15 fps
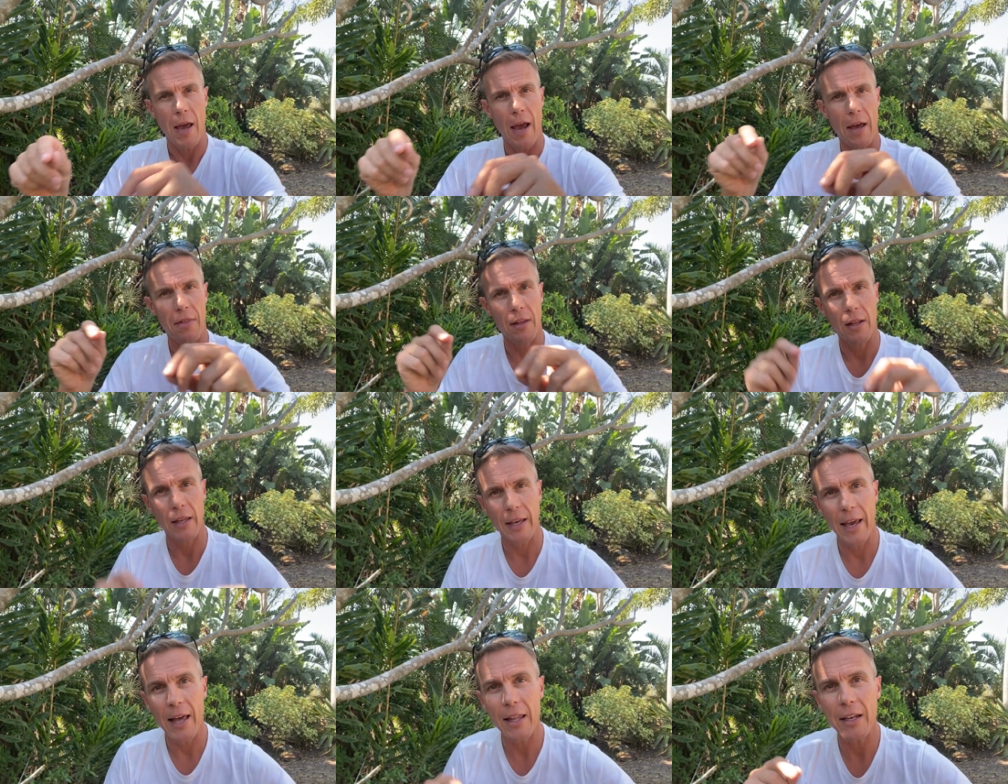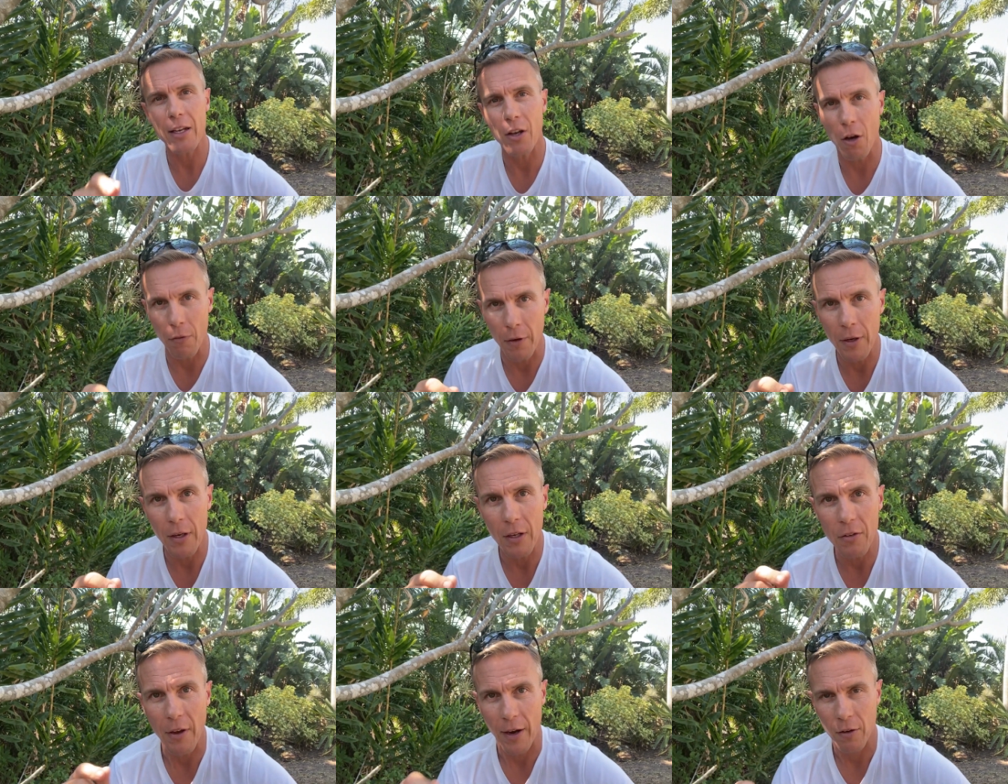and the legality of it
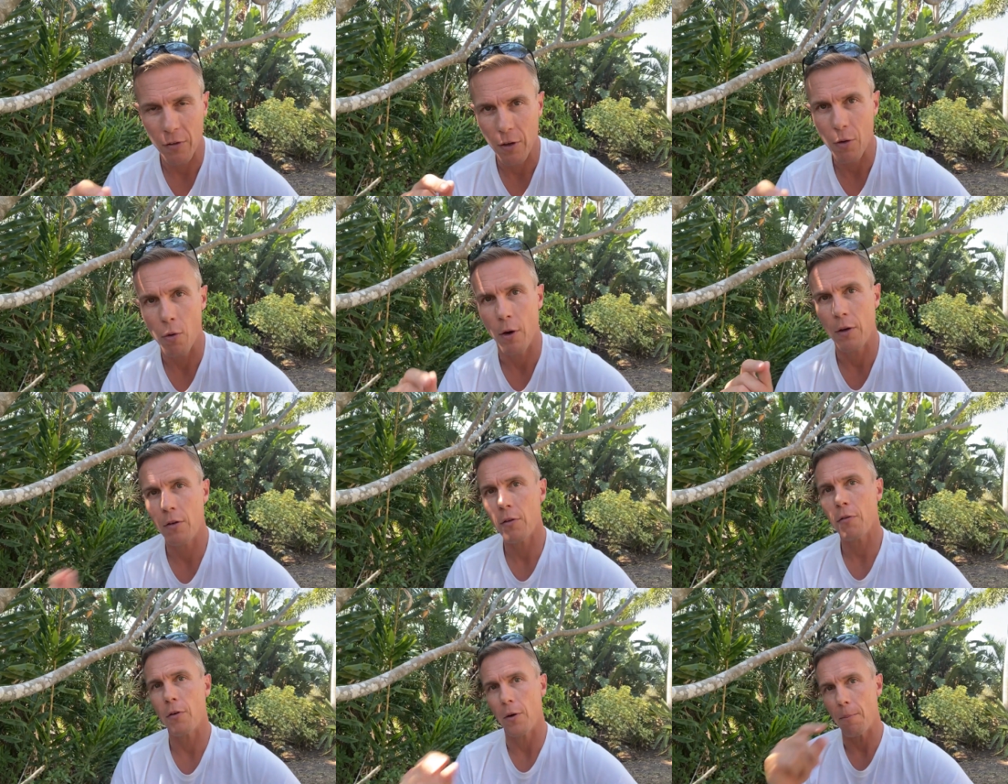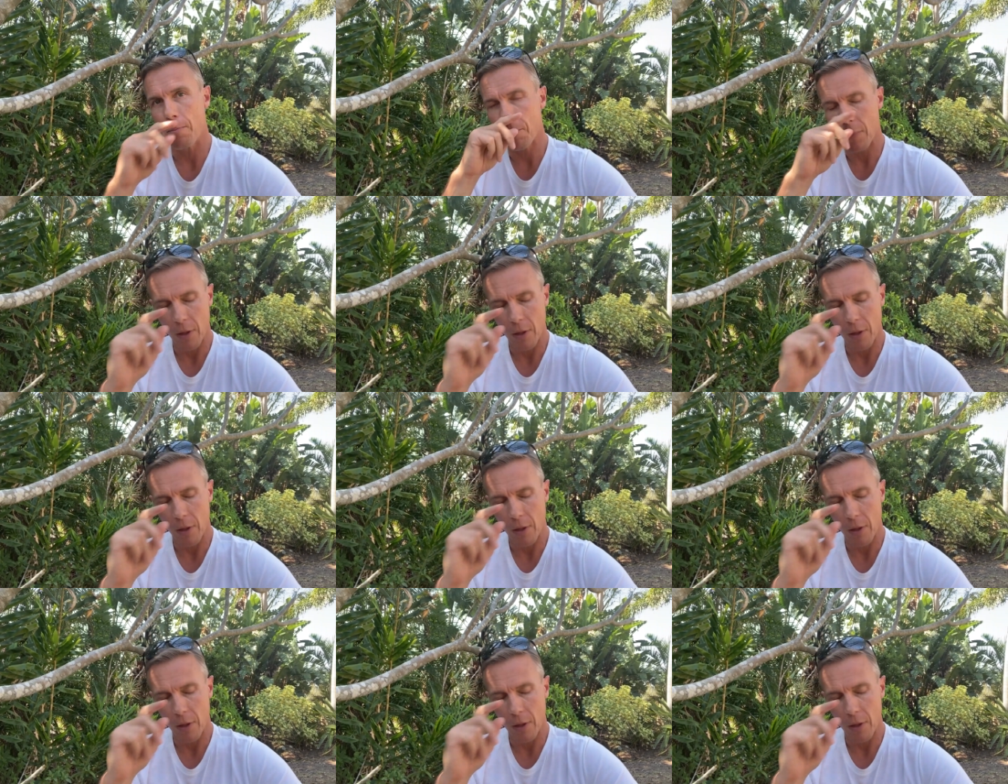is actually quite different.